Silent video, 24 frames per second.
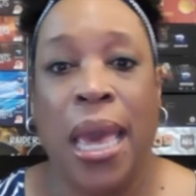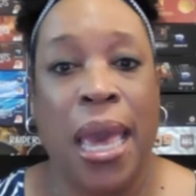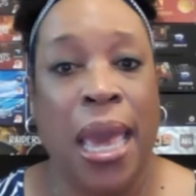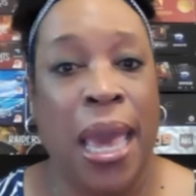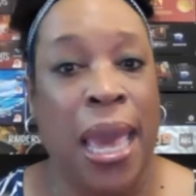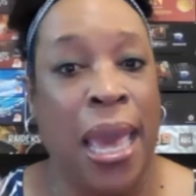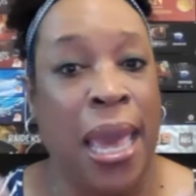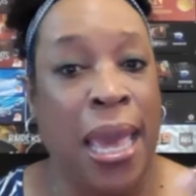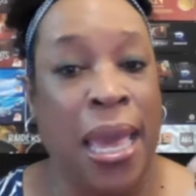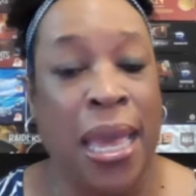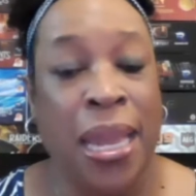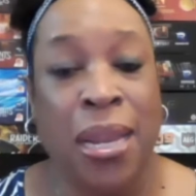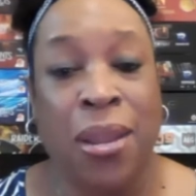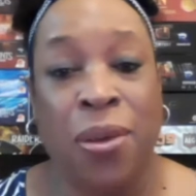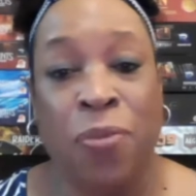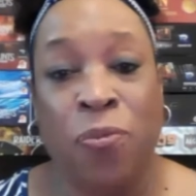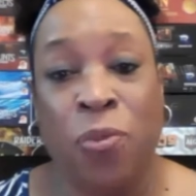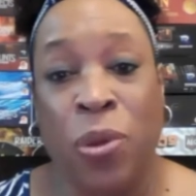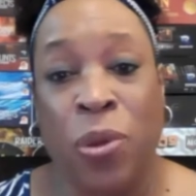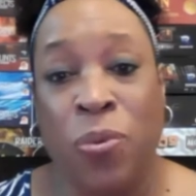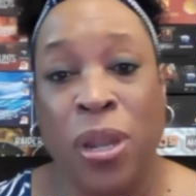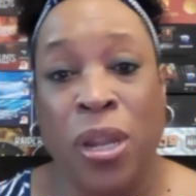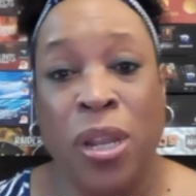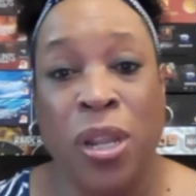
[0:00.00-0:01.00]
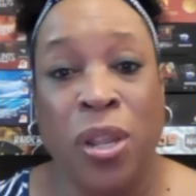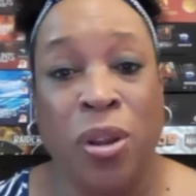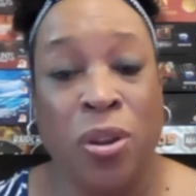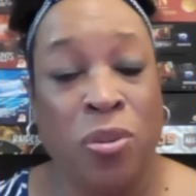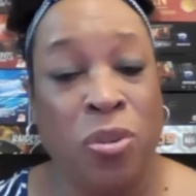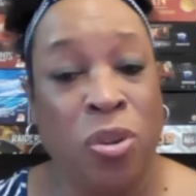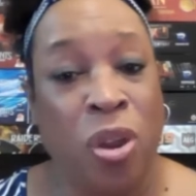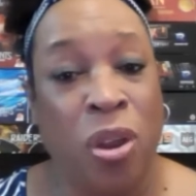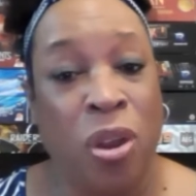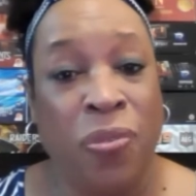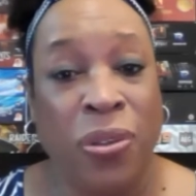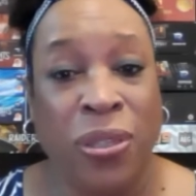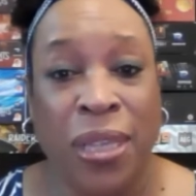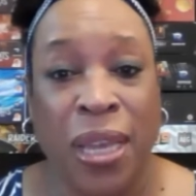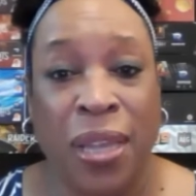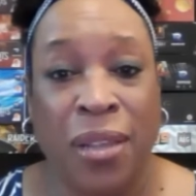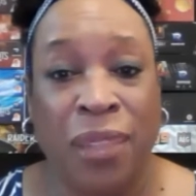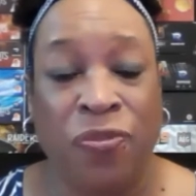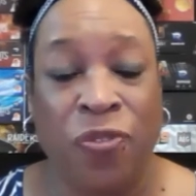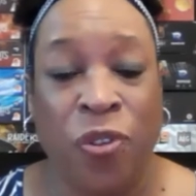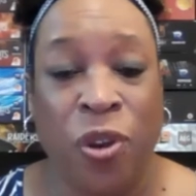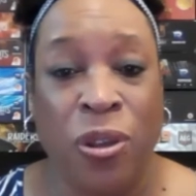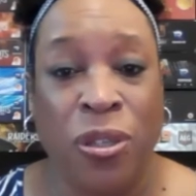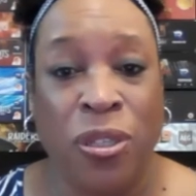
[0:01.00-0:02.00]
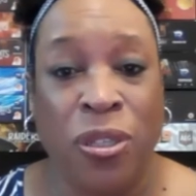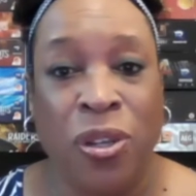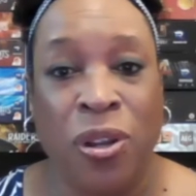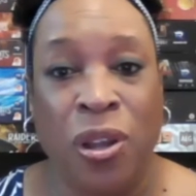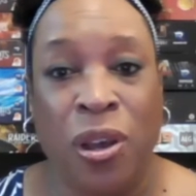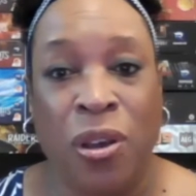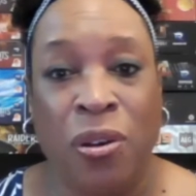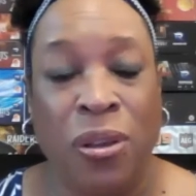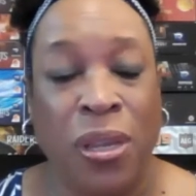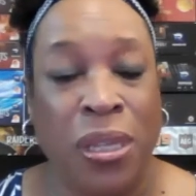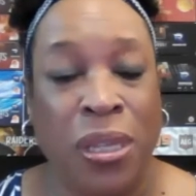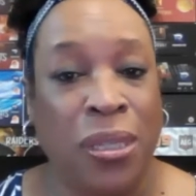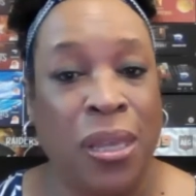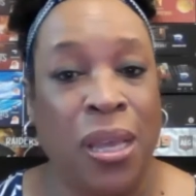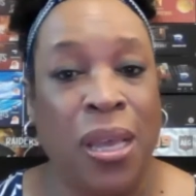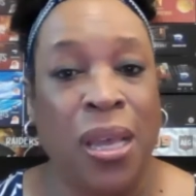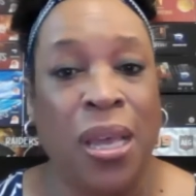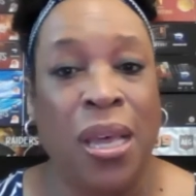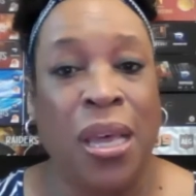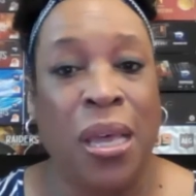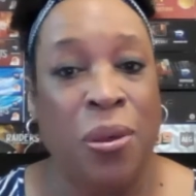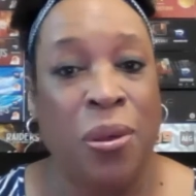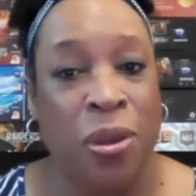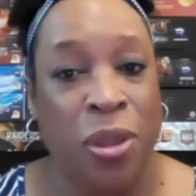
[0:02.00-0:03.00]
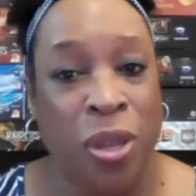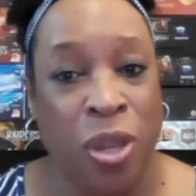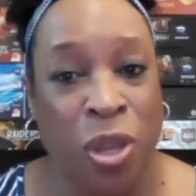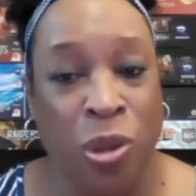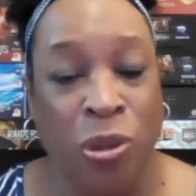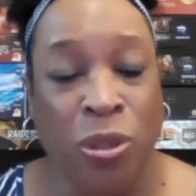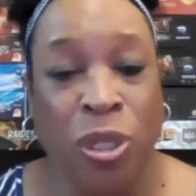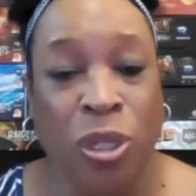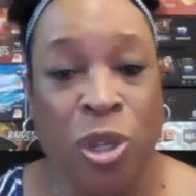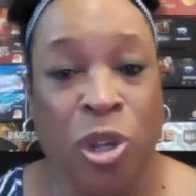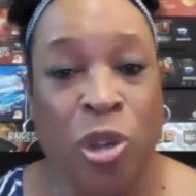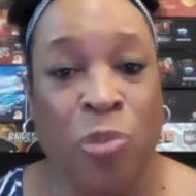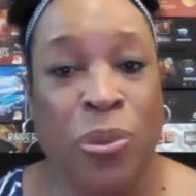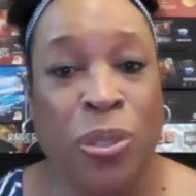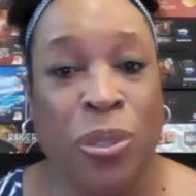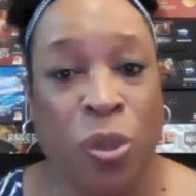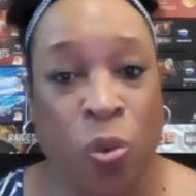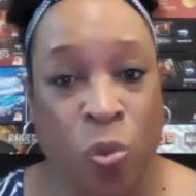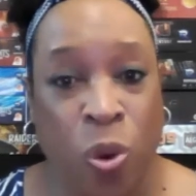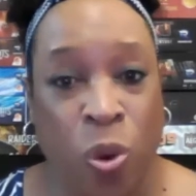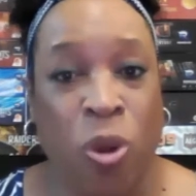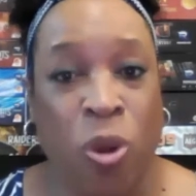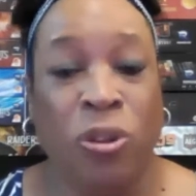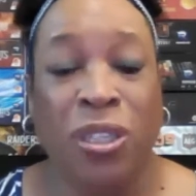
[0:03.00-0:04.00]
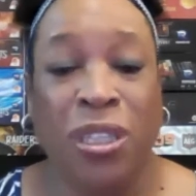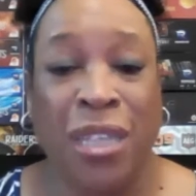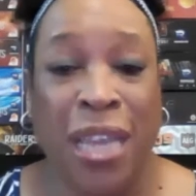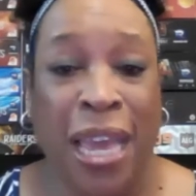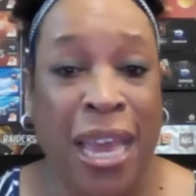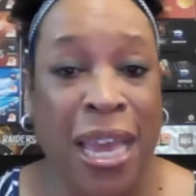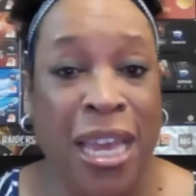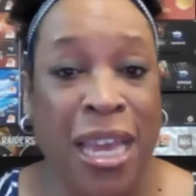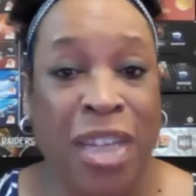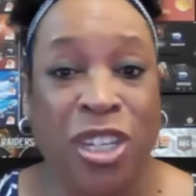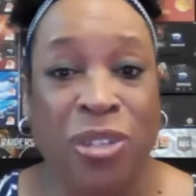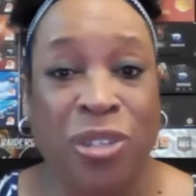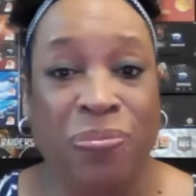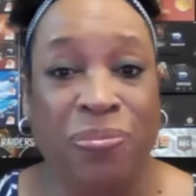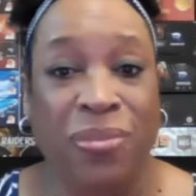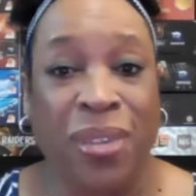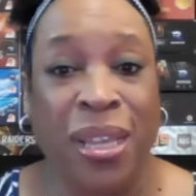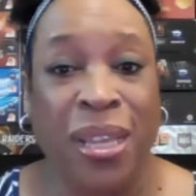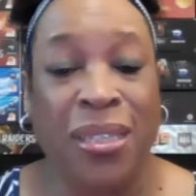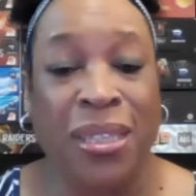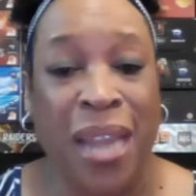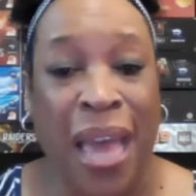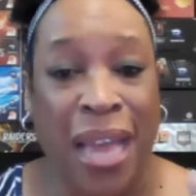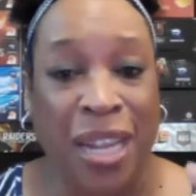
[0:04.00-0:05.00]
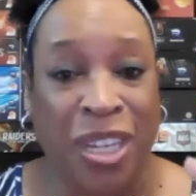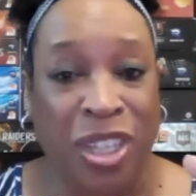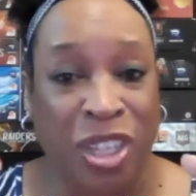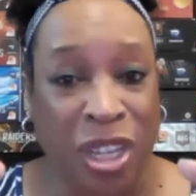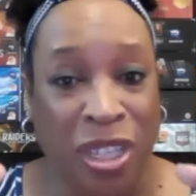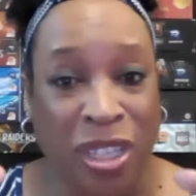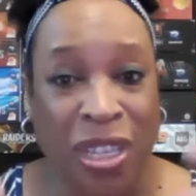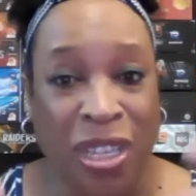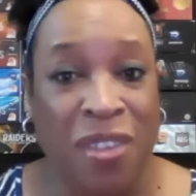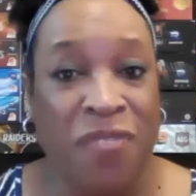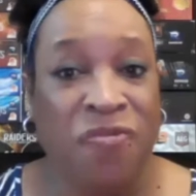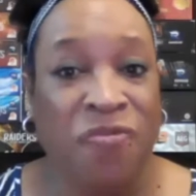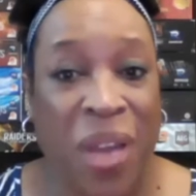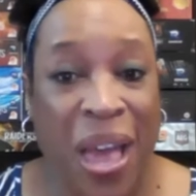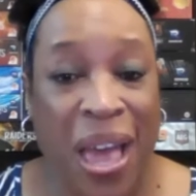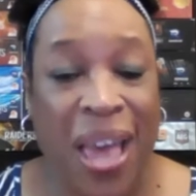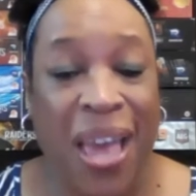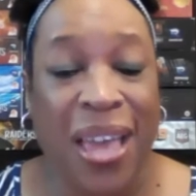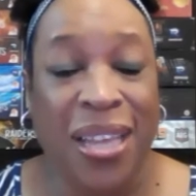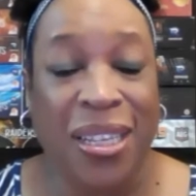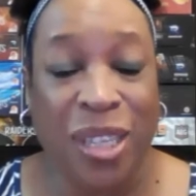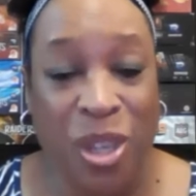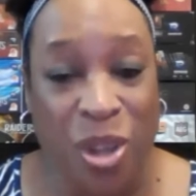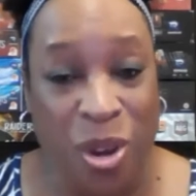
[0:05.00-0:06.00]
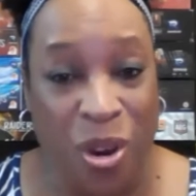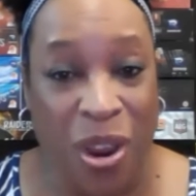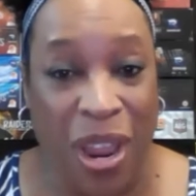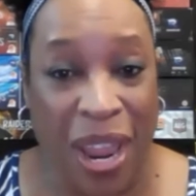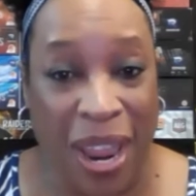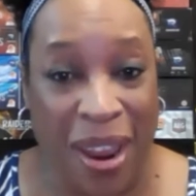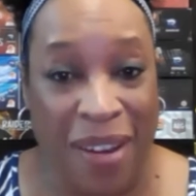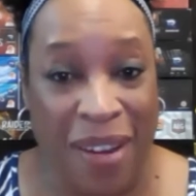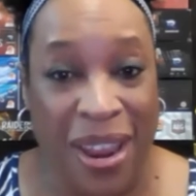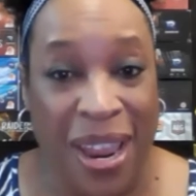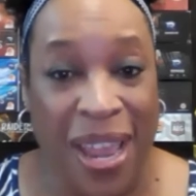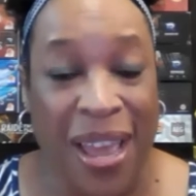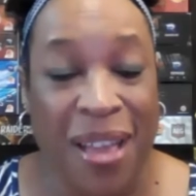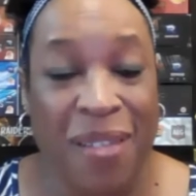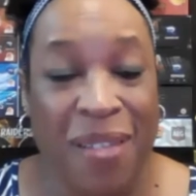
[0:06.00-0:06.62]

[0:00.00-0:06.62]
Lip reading: And we were a little nervous at first, because YouTube is a world stage. It's not just confined to your area.